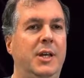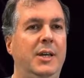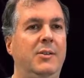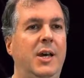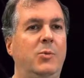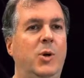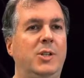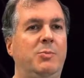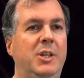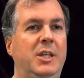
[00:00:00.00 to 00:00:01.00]
I'd
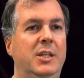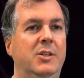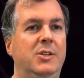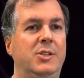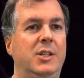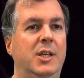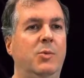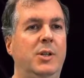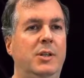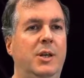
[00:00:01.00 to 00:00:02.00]
watch beginners, and they
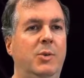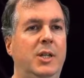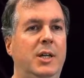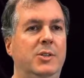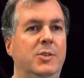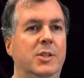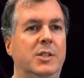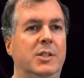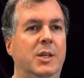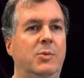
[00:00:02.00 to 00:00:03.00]
would not do
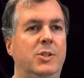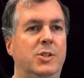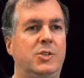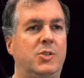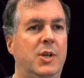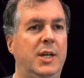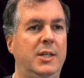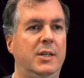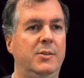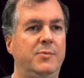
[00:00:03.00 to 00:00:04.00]
this. They would just try
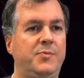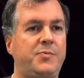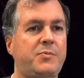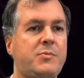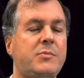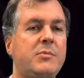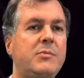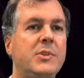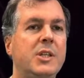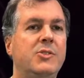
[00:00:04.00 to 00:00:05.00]

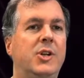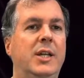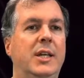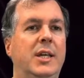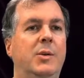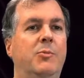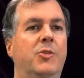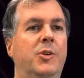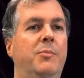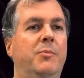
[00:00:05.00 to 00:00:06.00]
to get them
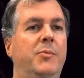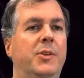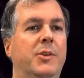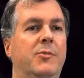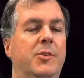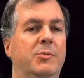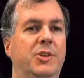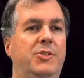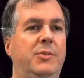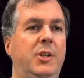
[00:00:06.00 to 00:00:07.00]
from
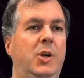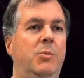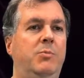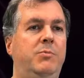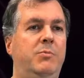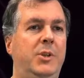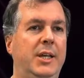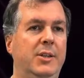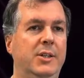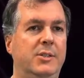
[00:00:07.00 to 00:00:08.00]
just, you know,
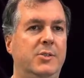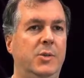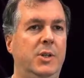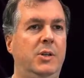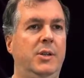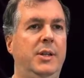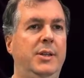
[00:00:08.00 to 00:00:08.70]
like this, going all out.